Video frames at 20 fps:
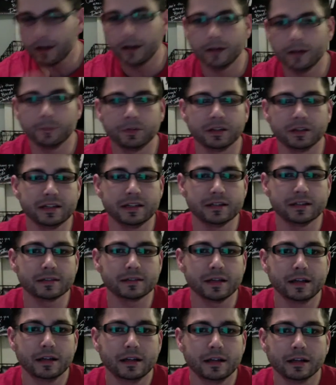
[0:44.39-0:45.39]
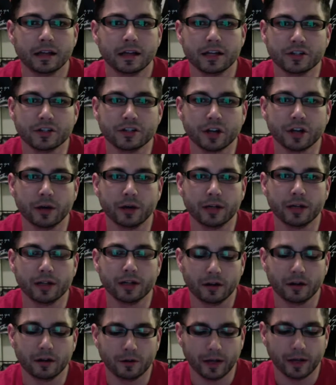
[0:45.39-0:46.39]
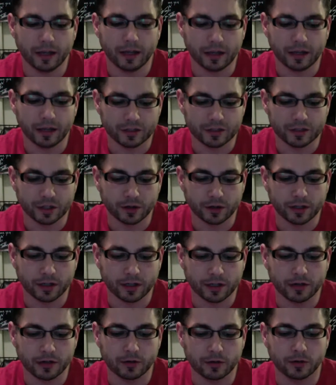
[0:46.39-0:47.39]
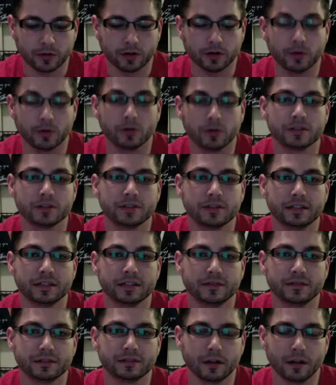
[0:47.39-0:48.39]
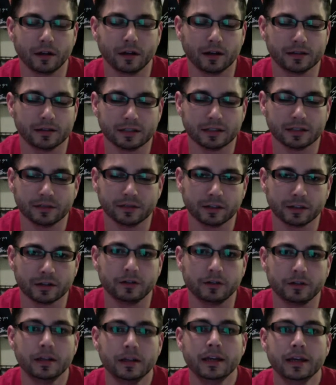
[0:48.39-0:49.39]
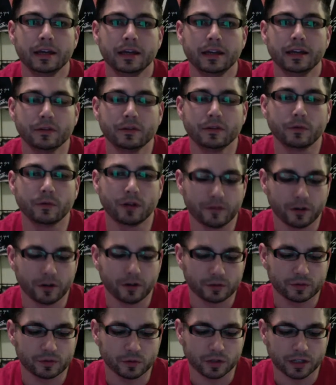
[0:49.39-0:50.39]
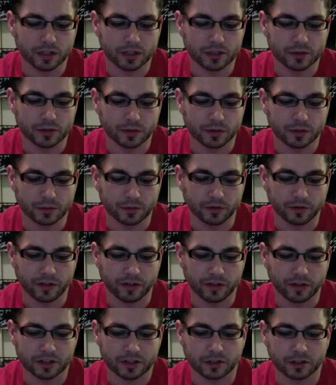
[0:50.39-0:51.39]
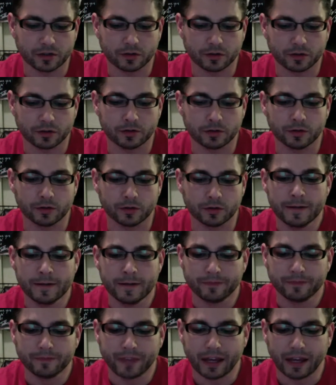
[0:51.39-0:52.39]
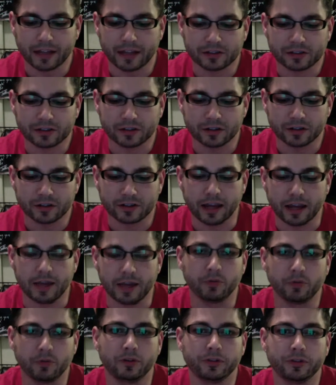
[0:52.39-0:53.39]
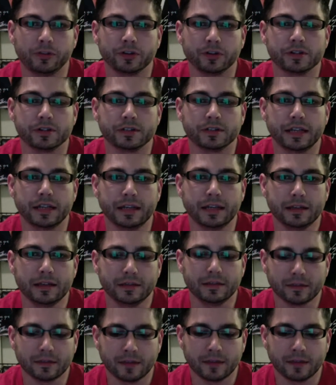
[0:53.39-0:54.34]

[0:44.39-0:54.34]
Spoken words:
please let Joey know, and Joey or Steve Little, either one of those will get you in the Perfection Crew. That starts April 13th.